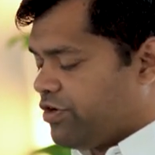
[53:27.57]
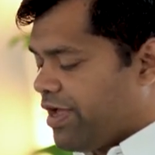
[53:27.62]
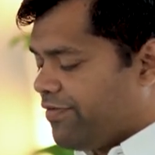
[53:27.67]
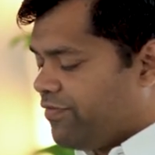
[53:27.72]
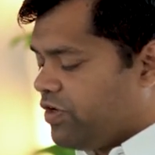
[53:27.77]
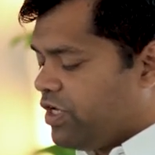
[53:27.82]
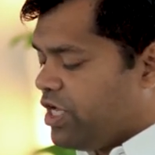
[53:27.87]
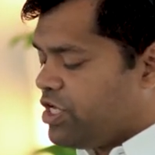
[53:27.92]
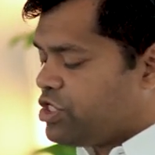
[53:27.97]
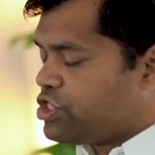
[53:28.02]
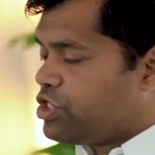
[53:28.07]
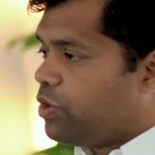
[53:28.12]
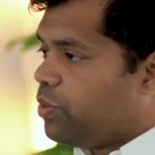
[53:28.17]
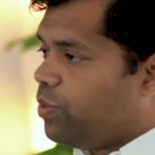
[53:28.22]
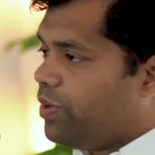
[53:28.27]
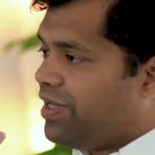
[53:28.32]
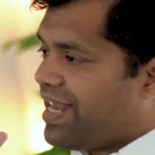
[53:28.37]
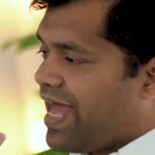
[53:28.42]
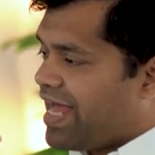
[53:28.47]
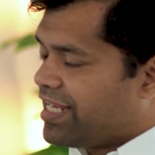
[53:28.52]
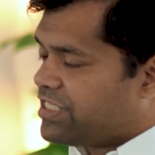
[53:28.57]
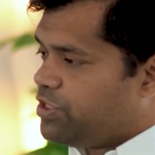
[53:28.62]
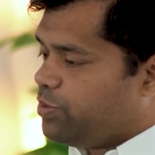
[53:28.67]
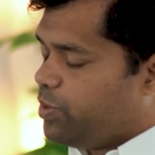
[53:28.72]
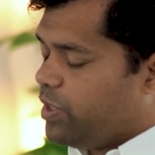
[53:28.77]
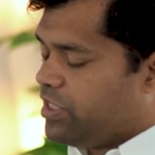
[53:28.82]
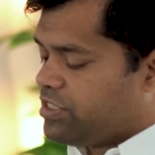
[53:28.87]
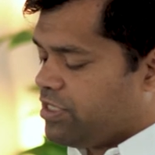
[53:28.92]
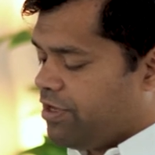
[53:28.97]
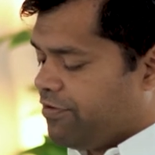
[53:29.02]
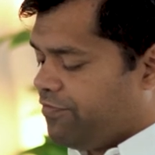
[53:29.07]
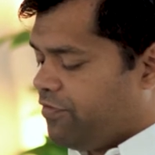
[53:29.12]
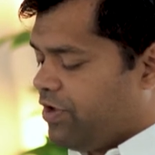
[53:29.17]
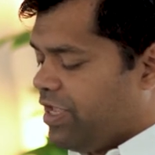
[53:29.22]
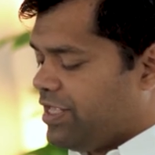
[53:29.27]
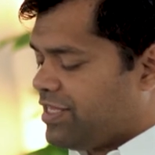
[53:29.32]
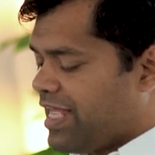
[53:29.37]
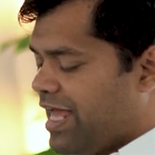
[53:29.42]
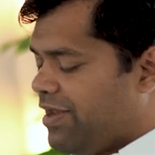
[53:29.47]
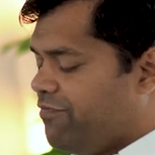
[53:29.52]
Revelation will activate our
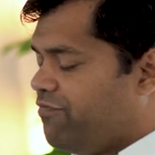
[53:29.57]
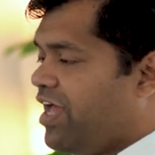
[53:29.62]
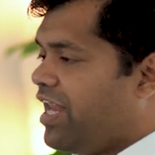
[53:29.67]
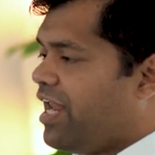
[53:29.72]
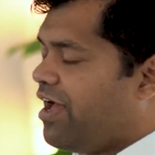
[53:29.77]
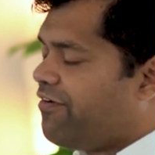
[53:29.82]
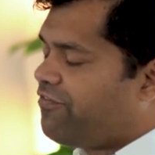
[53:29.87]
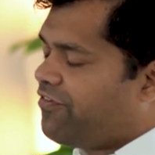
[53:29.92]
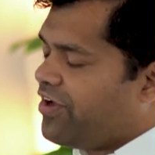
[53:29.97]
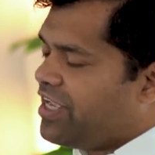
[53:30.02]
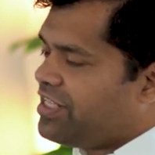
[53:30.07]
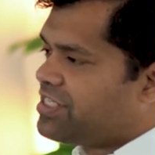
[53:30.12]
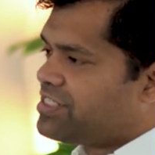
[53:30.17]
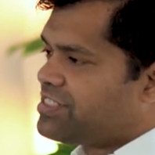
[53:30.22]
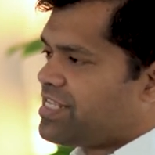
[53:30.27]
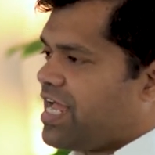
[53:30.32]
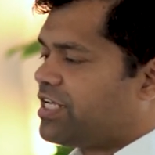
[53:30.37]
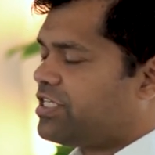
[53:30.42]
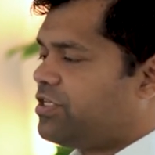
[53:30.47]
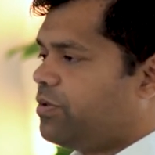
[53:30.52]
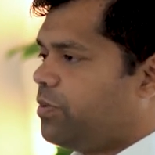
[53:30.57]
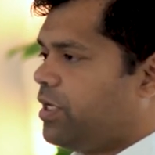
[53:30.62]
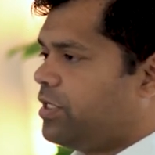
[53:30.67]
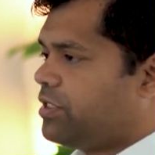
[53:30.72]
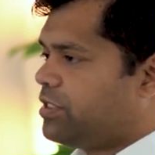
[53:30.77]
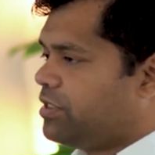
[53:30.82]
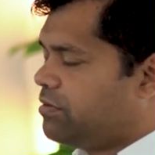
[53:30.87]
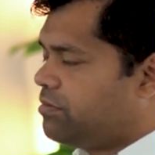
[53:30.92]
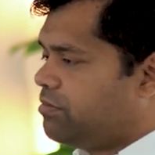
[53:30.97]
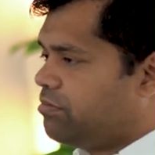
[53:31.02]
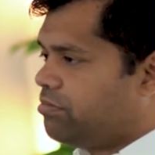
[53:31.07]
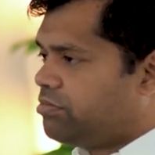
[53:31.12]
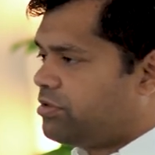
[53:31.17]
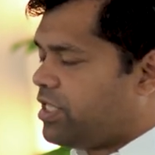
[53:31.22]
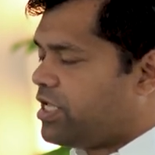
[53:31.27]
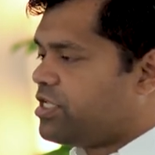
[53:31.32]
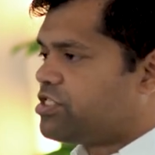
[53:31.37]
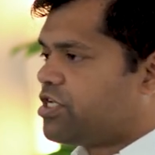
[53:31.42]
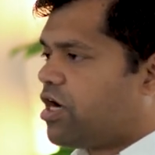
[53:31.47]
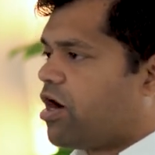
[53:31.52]
faith, and when our faith is activated,
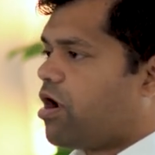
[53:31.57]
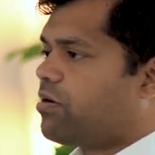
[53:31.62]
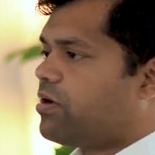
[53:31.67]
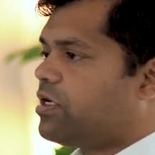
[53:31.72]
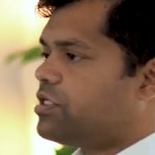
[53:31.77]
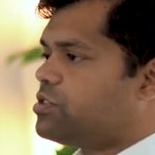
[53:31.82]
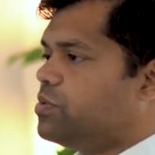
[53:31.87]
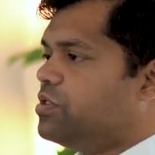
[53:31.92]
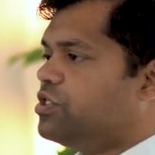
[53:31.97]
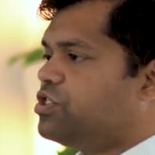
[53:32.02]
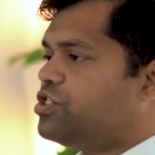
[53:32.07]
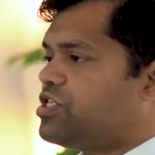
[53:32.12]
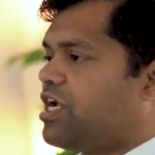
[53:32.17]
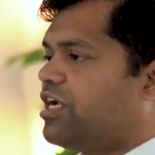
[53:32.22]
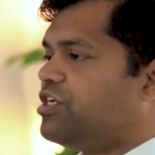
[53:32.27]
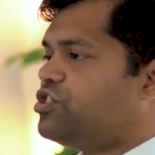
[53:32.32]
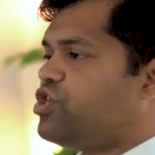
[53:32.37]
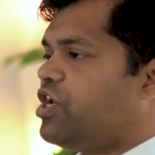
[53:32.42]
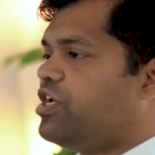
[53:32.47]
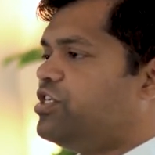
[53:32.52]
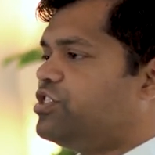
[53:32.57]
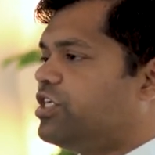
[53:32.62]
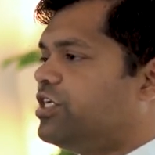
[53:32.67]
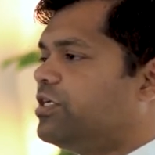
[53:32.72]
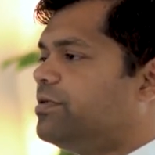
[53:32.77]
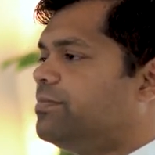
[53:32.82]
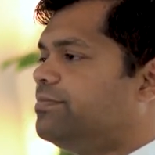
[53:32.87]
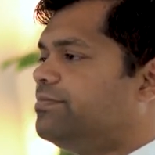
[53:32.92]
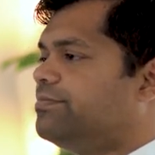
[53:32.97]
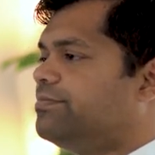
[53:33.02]
things around us will start changing.